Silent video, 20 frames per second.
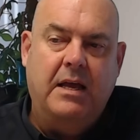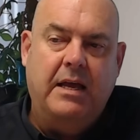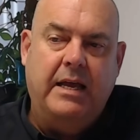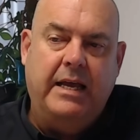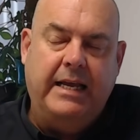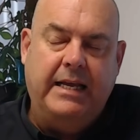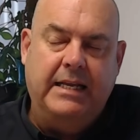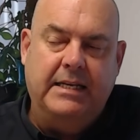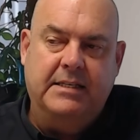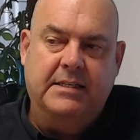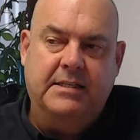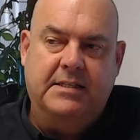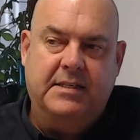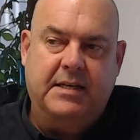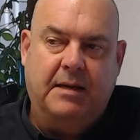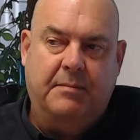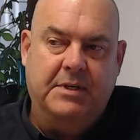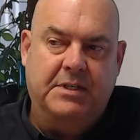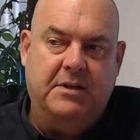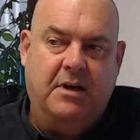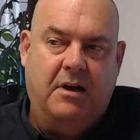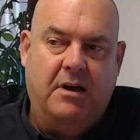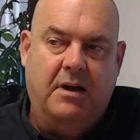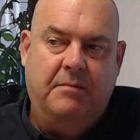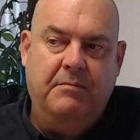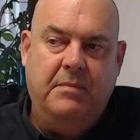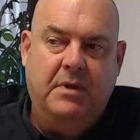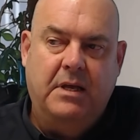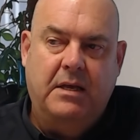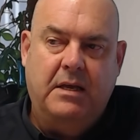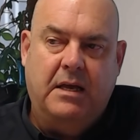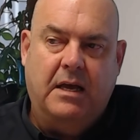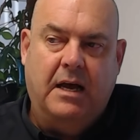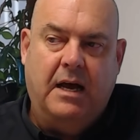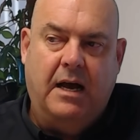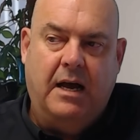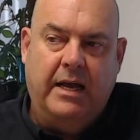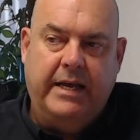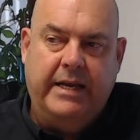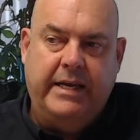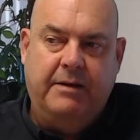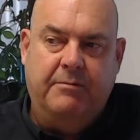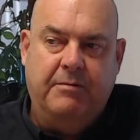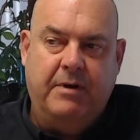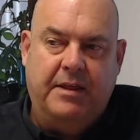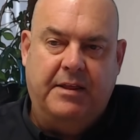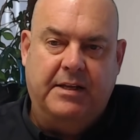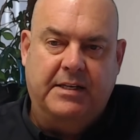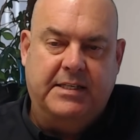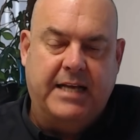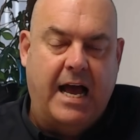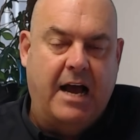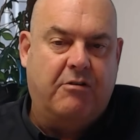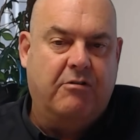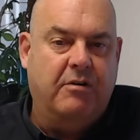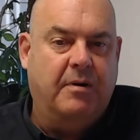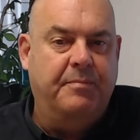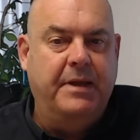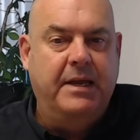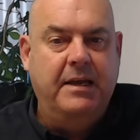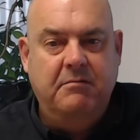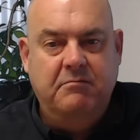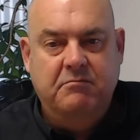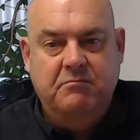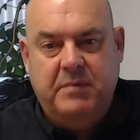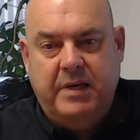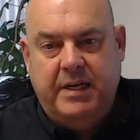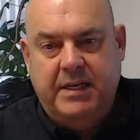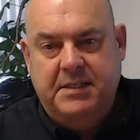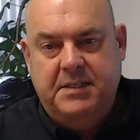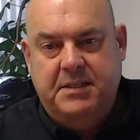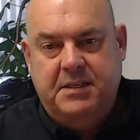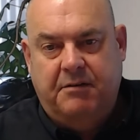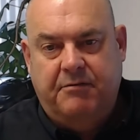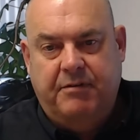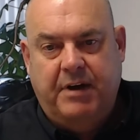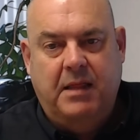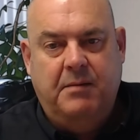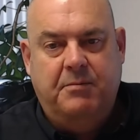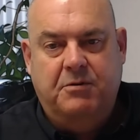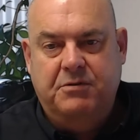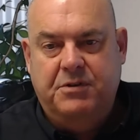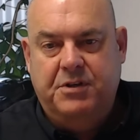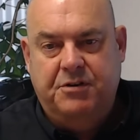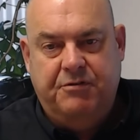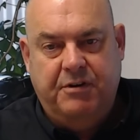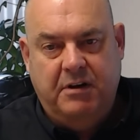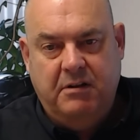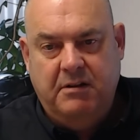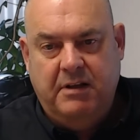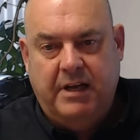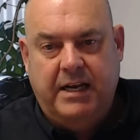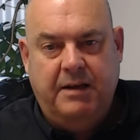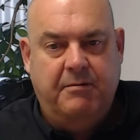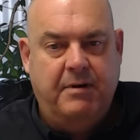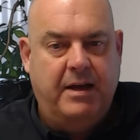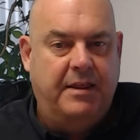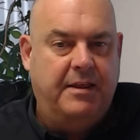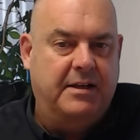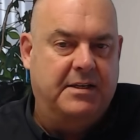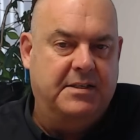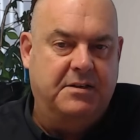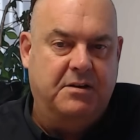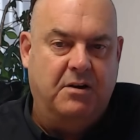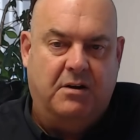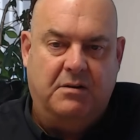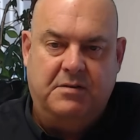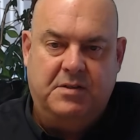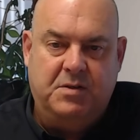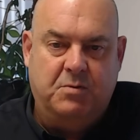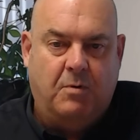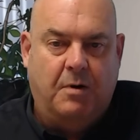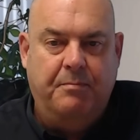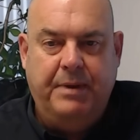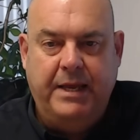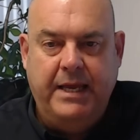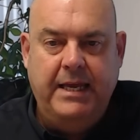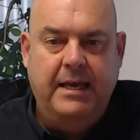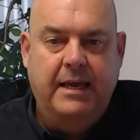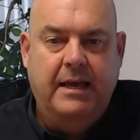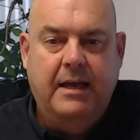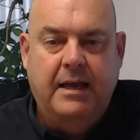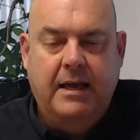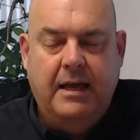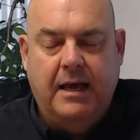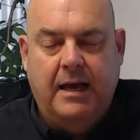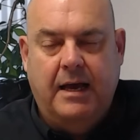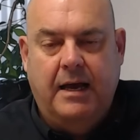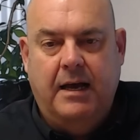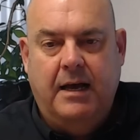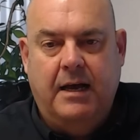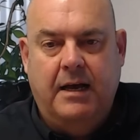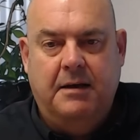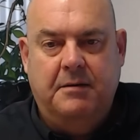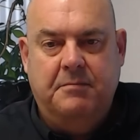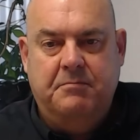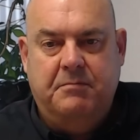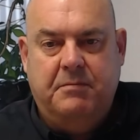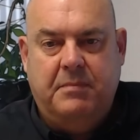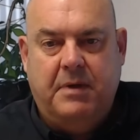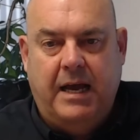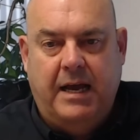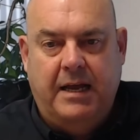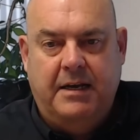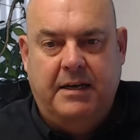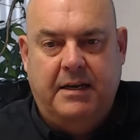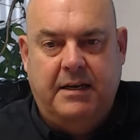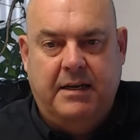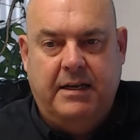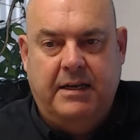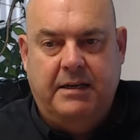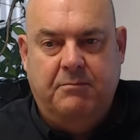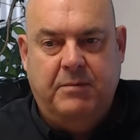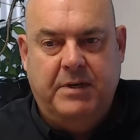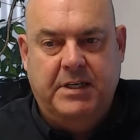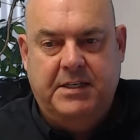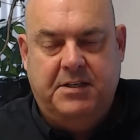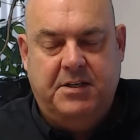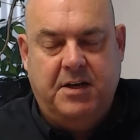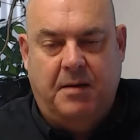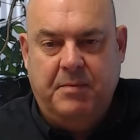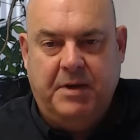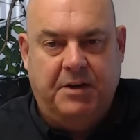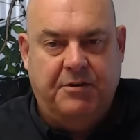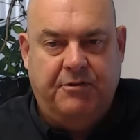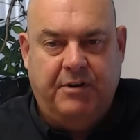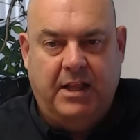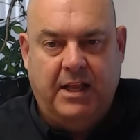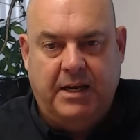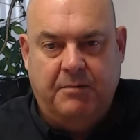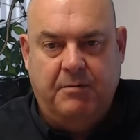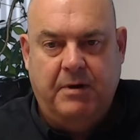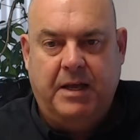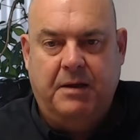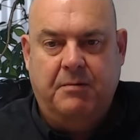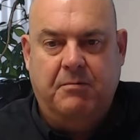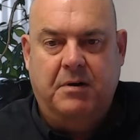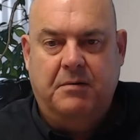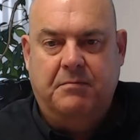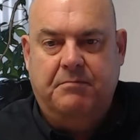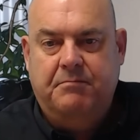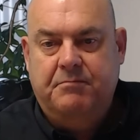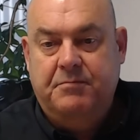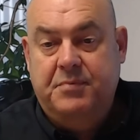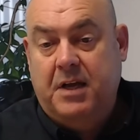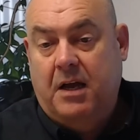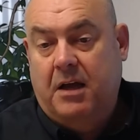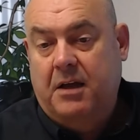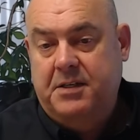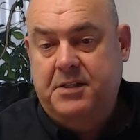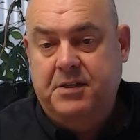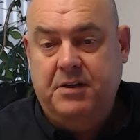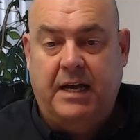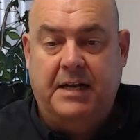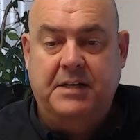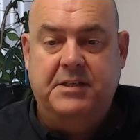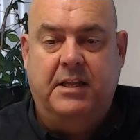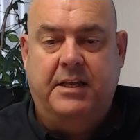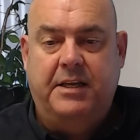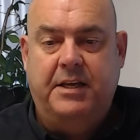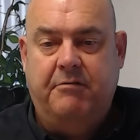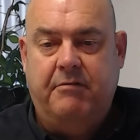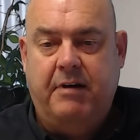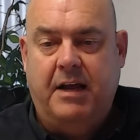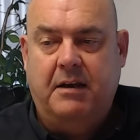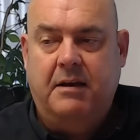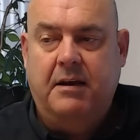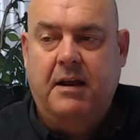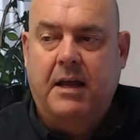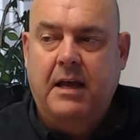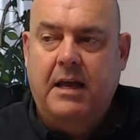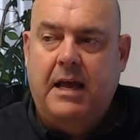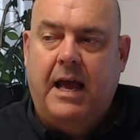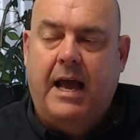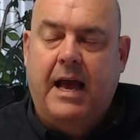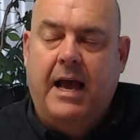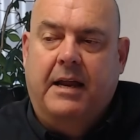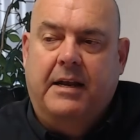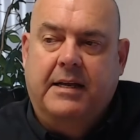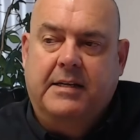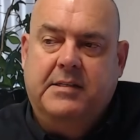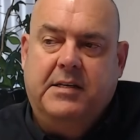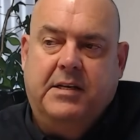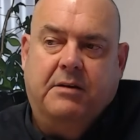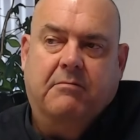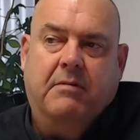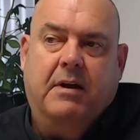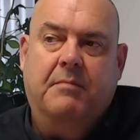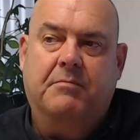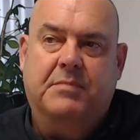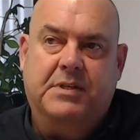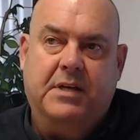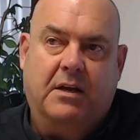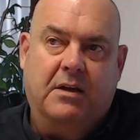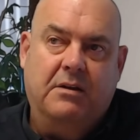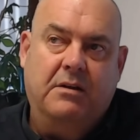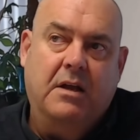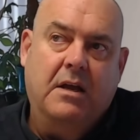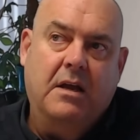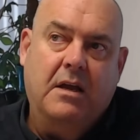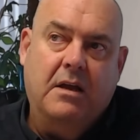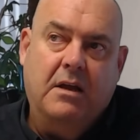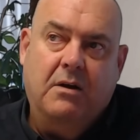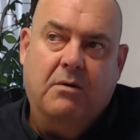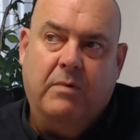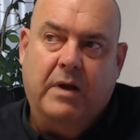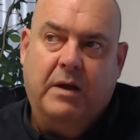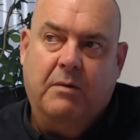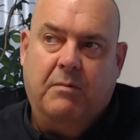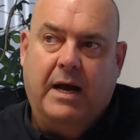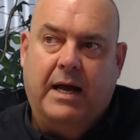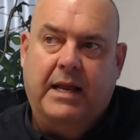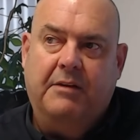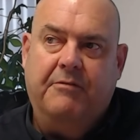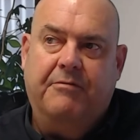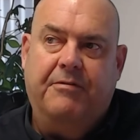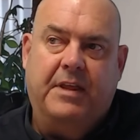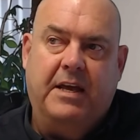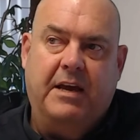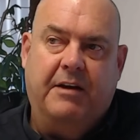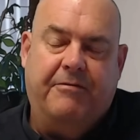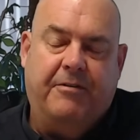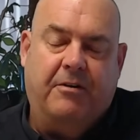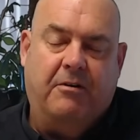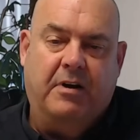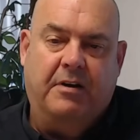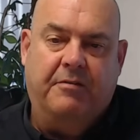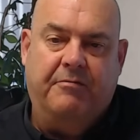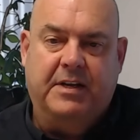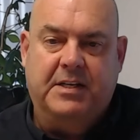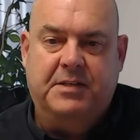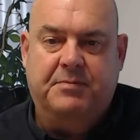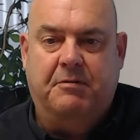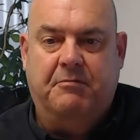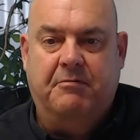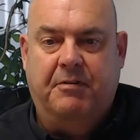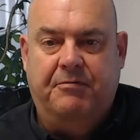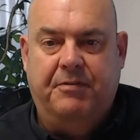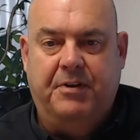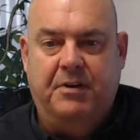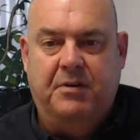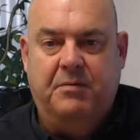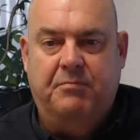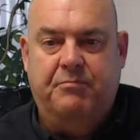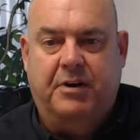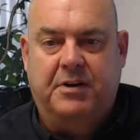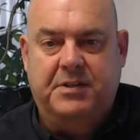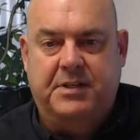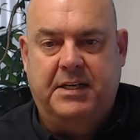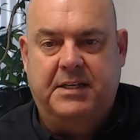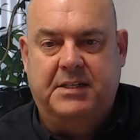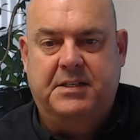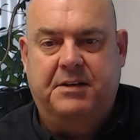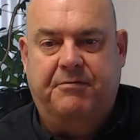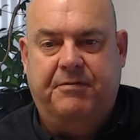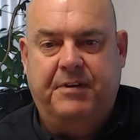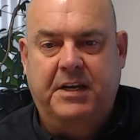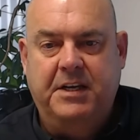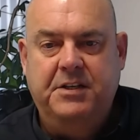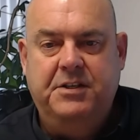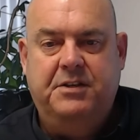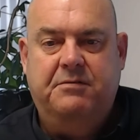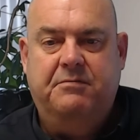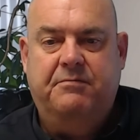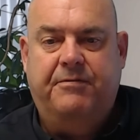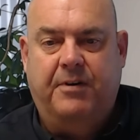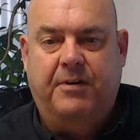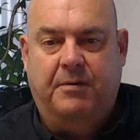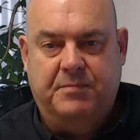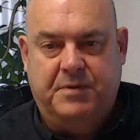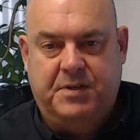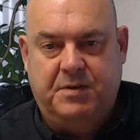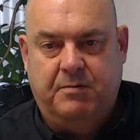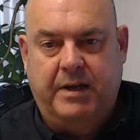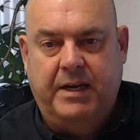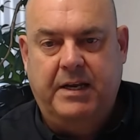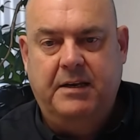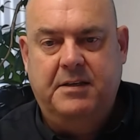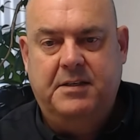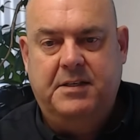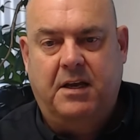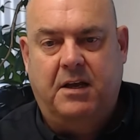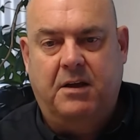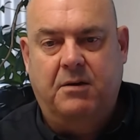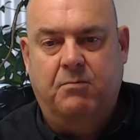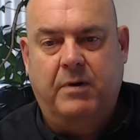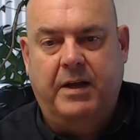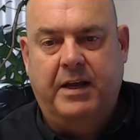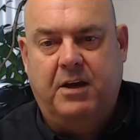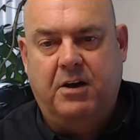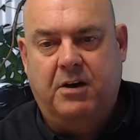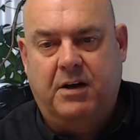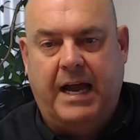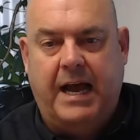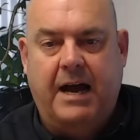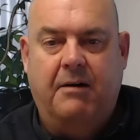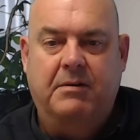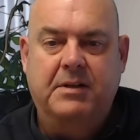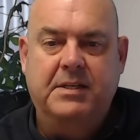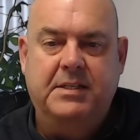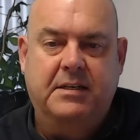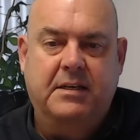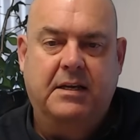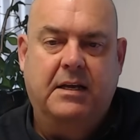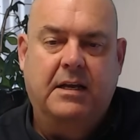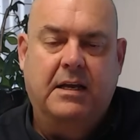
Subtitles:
In summertime, anywhere that's outcropping is available to drill, anywhere that's not swampy. And in wintertime, you can drill anywhere you want. So it's actually year round. And SQM, so we're waiting for their foreign investment review process to finish from Sweden. So we got ours.